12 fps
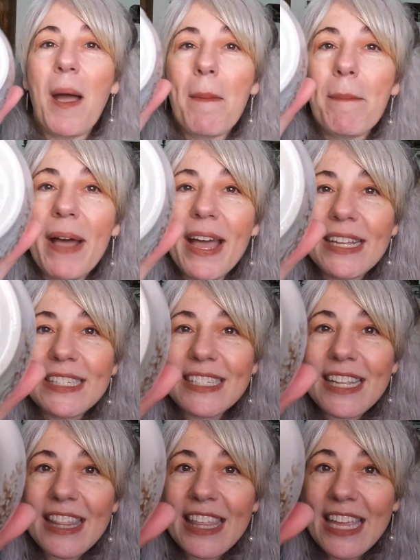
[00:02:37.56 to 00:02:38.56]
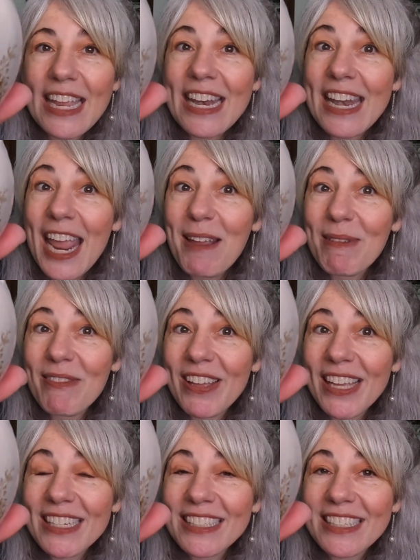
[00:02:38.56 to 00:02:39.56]
but the name of
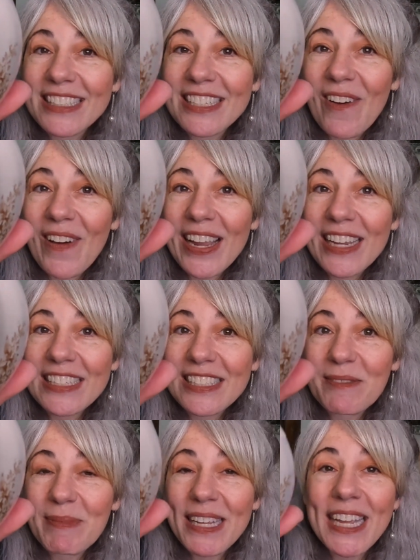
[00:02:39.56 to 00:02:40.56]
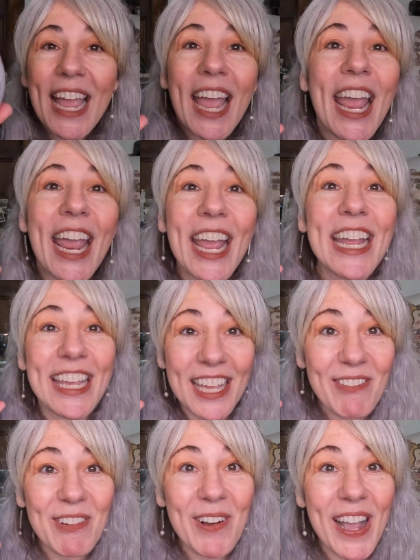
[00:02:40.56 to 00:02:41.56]
it is going to be a
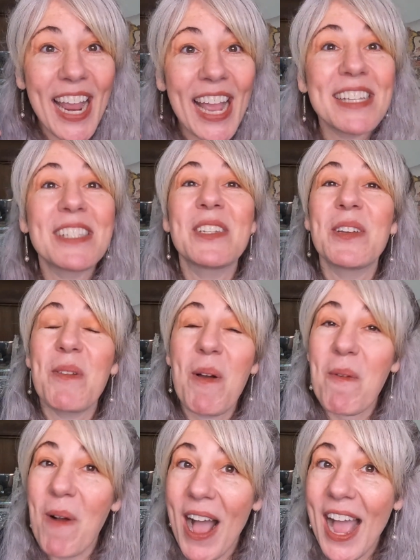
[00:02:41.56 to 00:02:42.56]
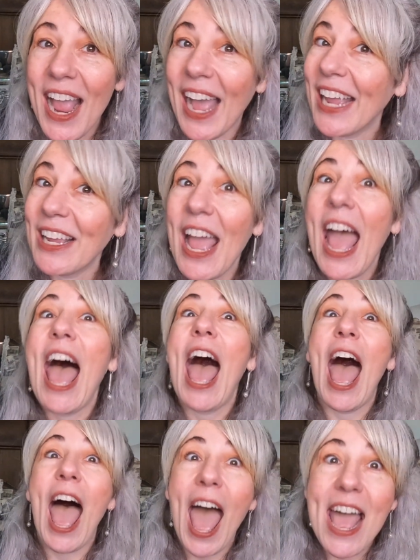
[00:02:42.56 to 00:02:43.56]
giveaway as to why I
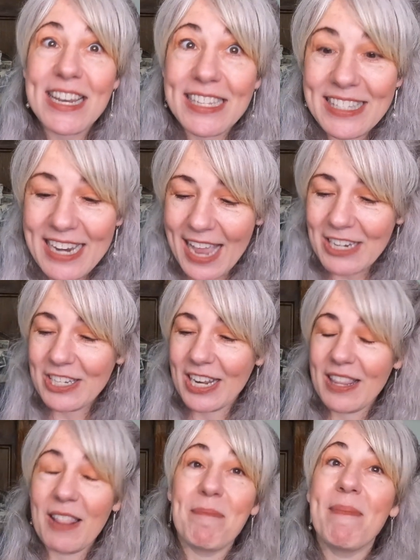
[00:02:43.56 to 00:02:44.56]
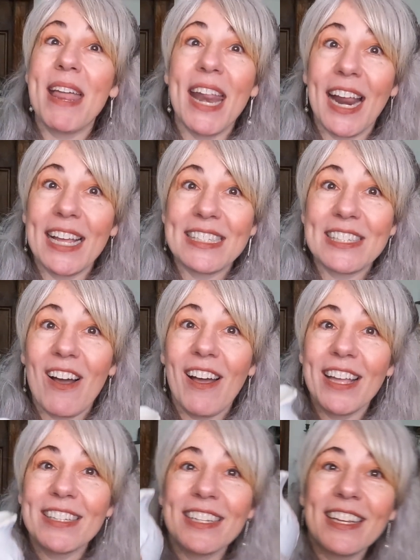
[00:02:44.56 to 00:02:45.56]
had to snatch it the minute I saw
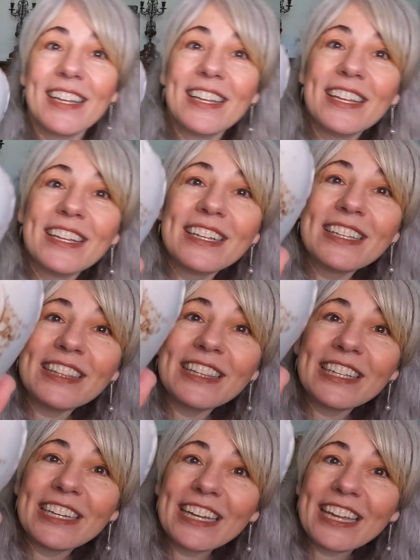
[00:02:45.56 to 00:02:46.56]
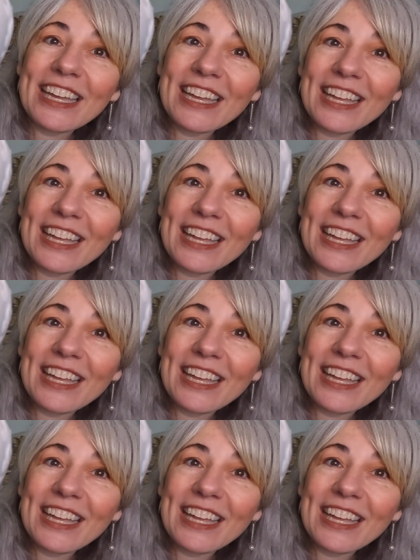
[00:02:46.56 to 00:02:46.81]
it. Look.